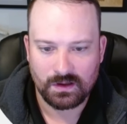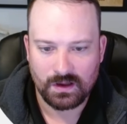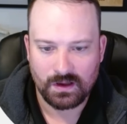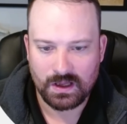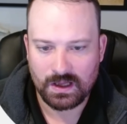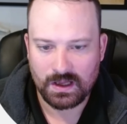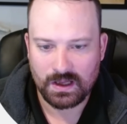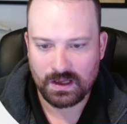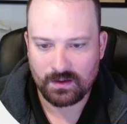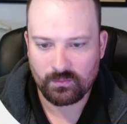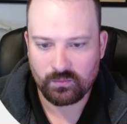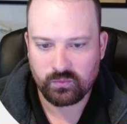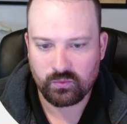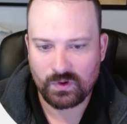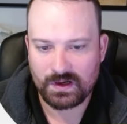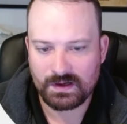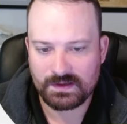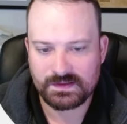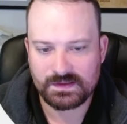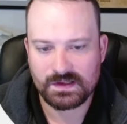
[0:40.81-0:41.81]

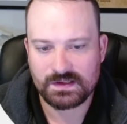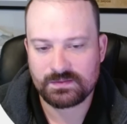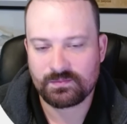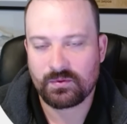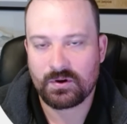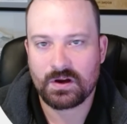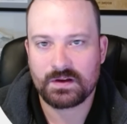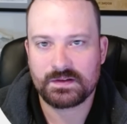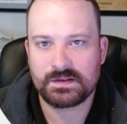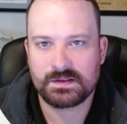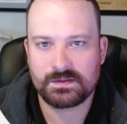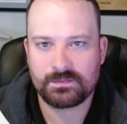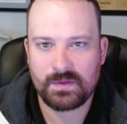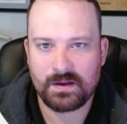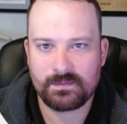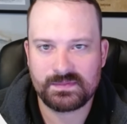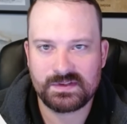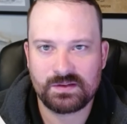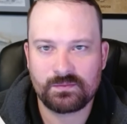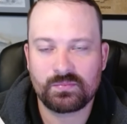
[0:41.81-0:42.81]
Where it says process
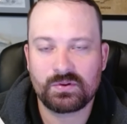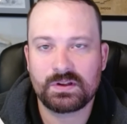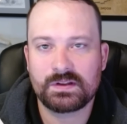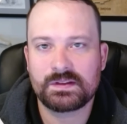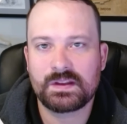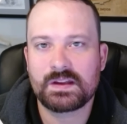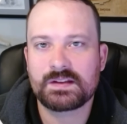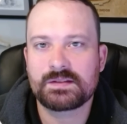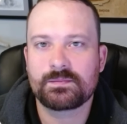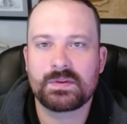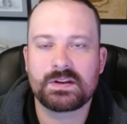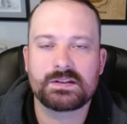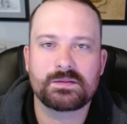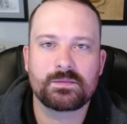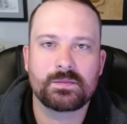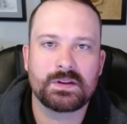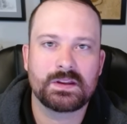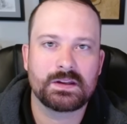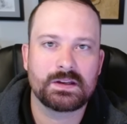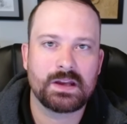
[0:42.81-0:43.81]
map template, that's meant to
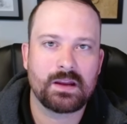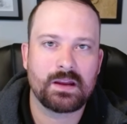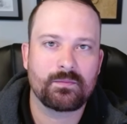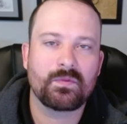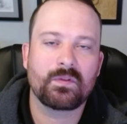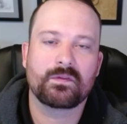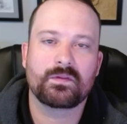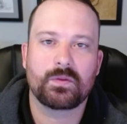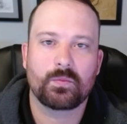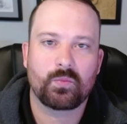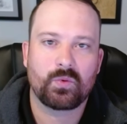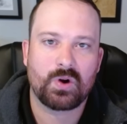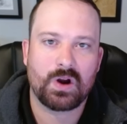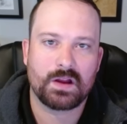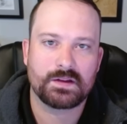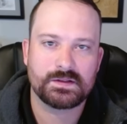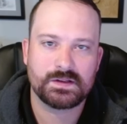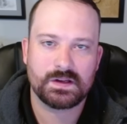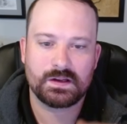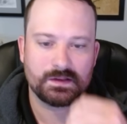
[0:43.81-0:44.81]
be the name of the
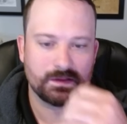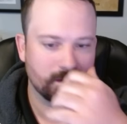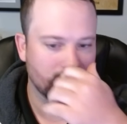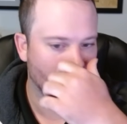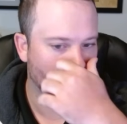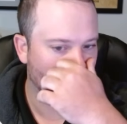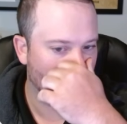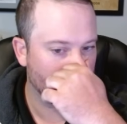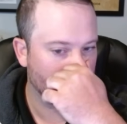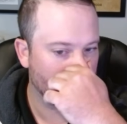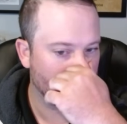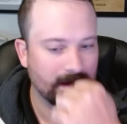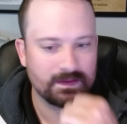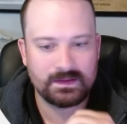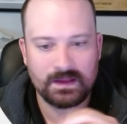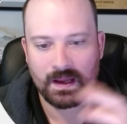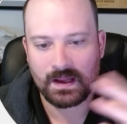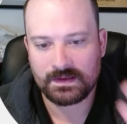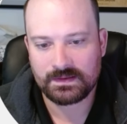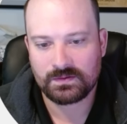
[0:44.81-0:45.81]
process. So update
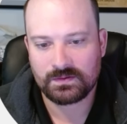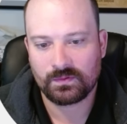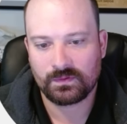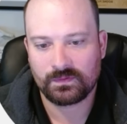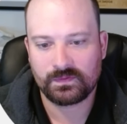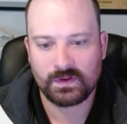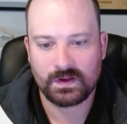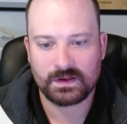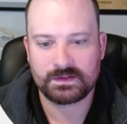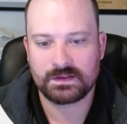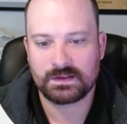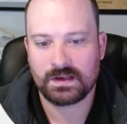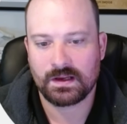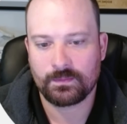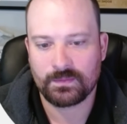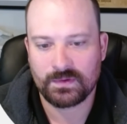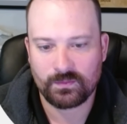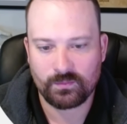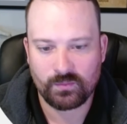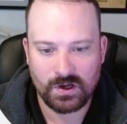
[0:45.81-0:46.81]
that to reflect the name
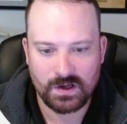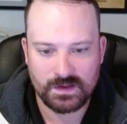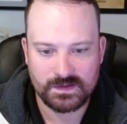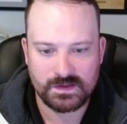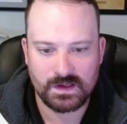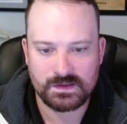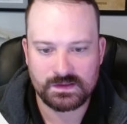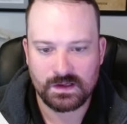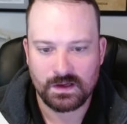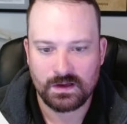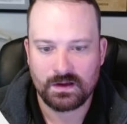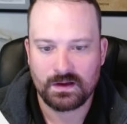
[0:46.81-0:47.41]
of the process.